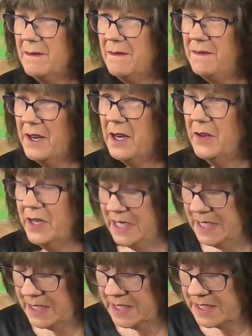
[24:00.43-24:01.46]

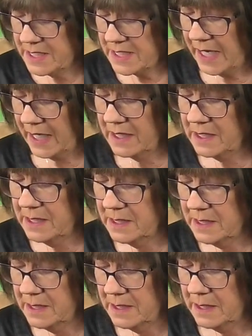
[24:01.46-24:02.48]
very second.
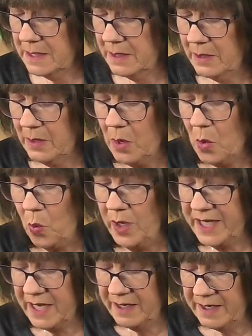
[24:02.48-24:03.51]
We
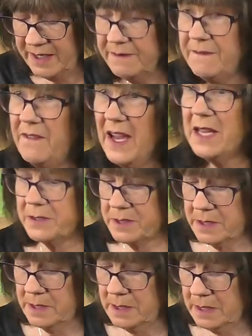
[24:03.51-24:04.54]
can
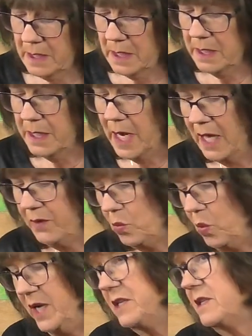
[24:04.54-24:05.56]
invest, not
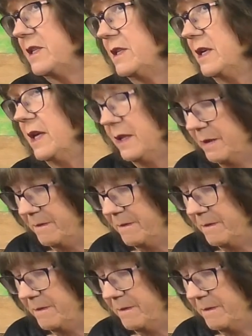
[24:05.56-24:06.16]
waste, the